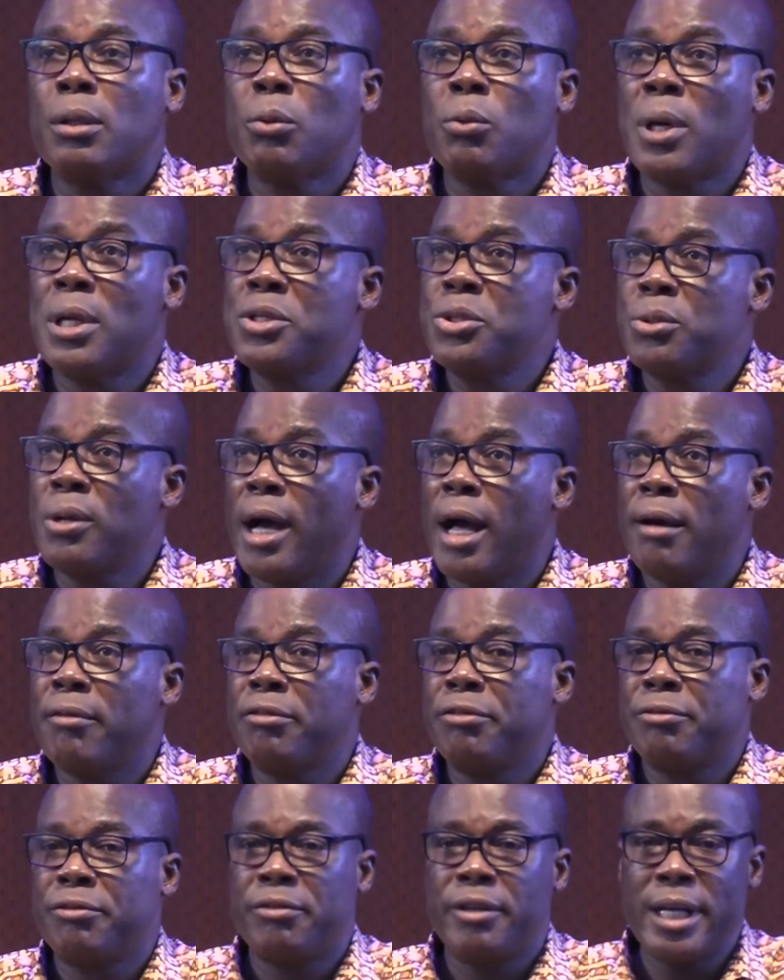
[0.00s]
Once you
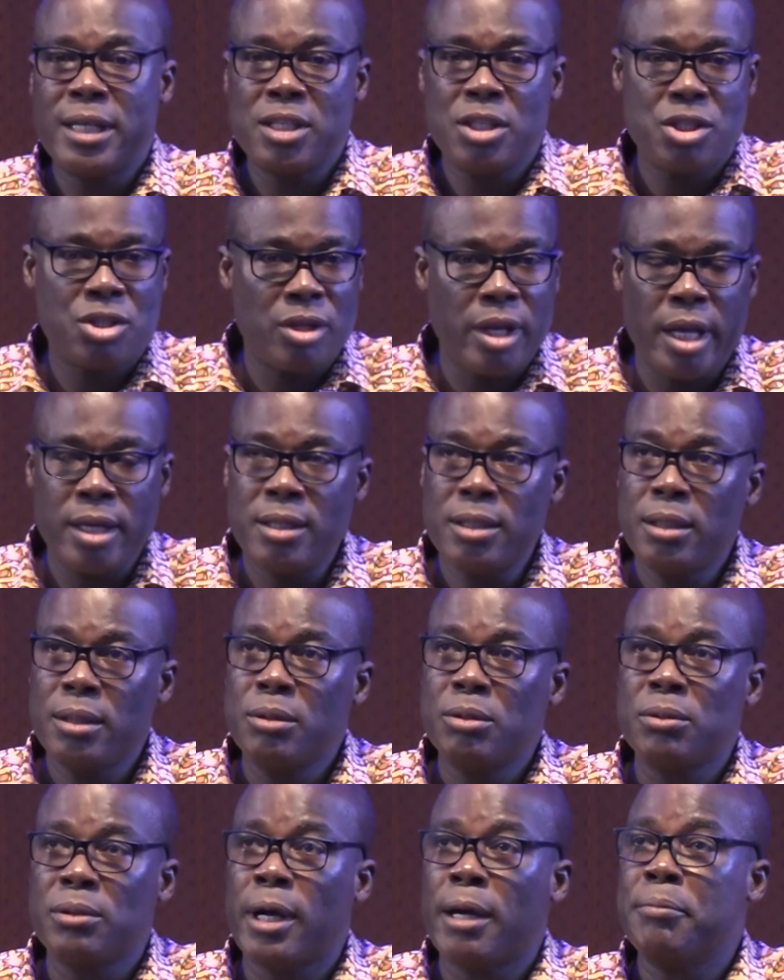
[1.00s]
have
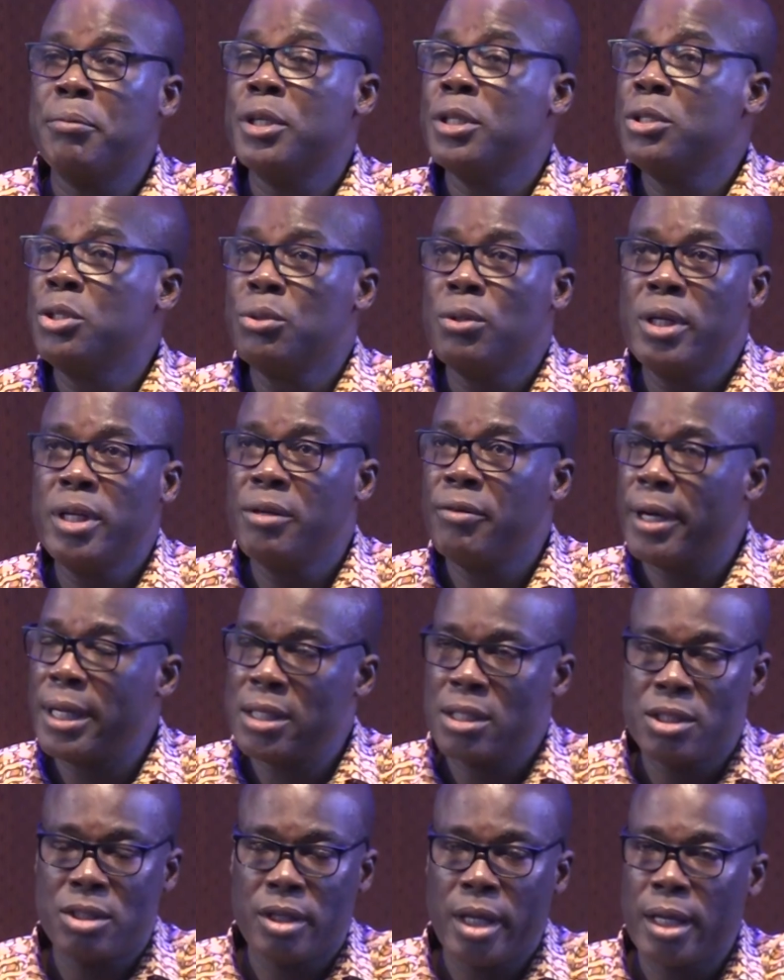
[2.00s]
registered, you have been duly
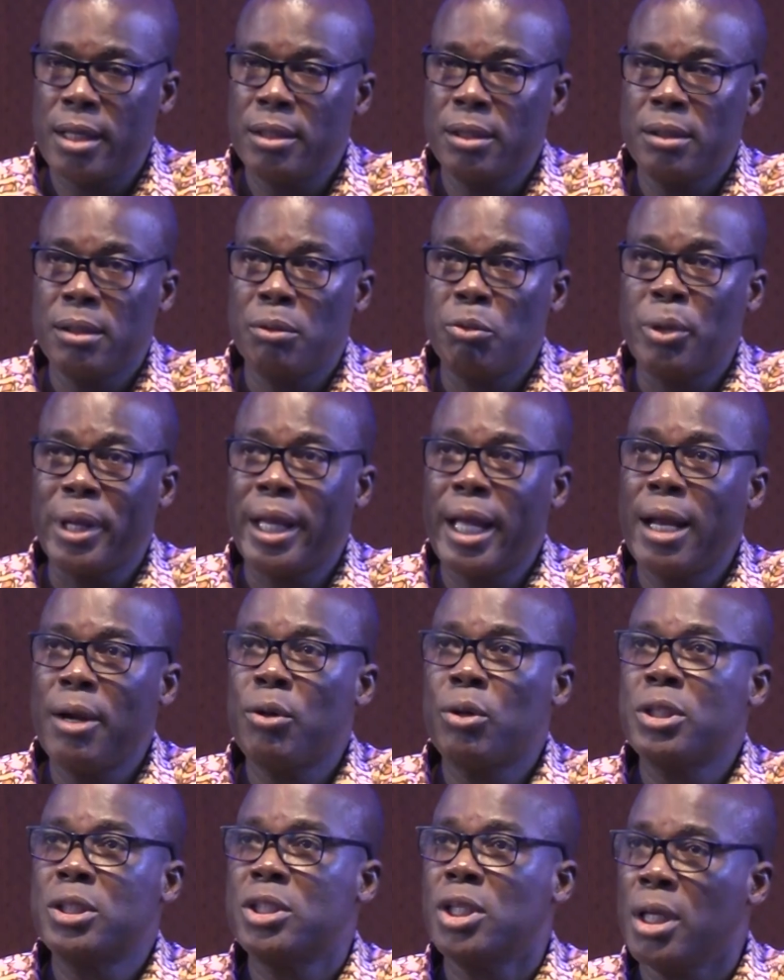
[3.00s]
registered, we
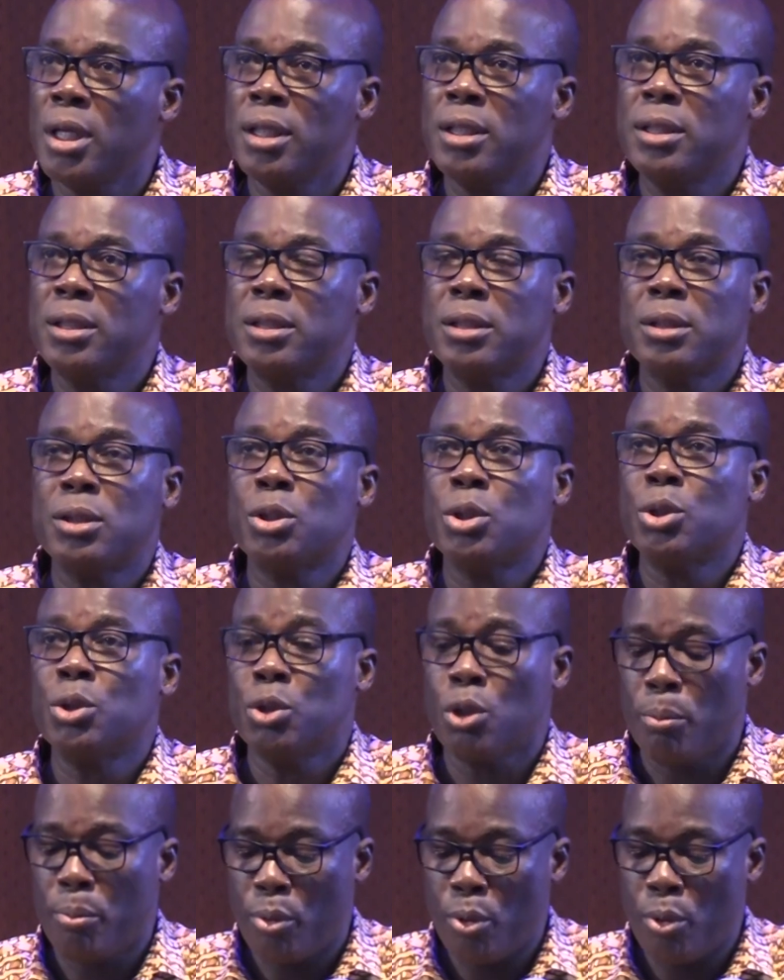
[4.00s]
cannot change your